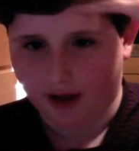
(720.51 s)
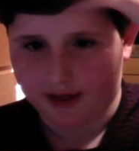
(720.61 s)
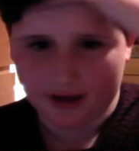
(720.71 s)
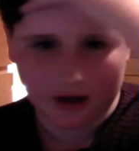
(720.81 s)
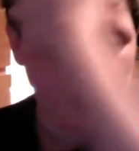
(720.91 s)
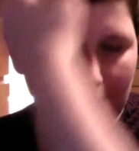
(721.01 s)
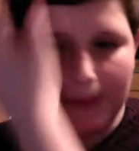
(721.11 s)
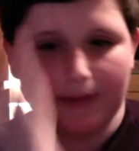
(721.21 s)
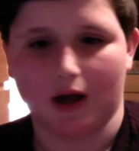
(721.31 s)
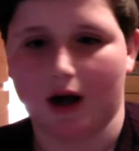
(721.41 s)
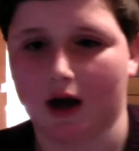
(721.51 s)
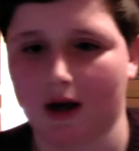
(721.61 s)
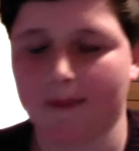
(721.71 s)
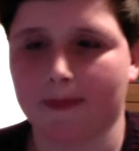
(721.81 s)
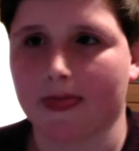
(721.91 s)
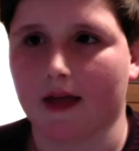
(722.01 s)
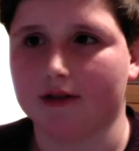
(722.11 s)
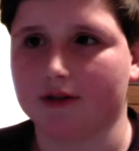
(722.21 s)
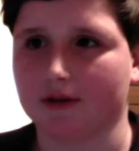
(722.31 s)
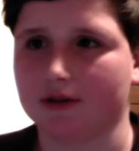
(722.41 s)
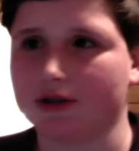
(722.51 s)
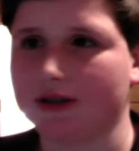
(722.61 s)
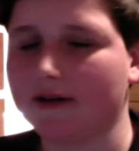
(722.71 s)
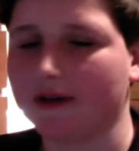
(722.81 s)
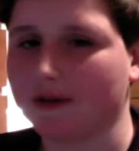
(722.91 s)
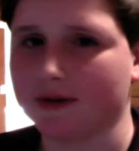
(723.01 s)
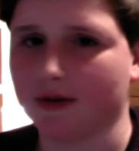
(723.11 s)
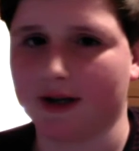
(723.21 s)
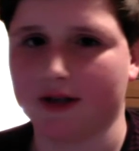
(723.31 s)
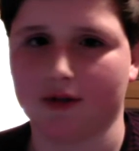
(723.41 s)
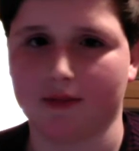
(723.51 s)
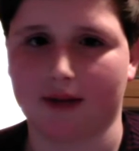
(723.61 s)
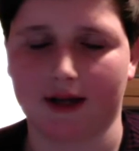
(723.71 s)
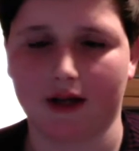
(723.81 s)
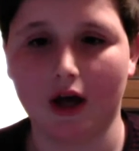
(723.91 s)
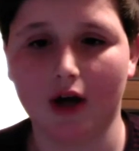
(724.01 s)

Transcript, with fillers: I think a lot of people are and so you should definitely be trying to make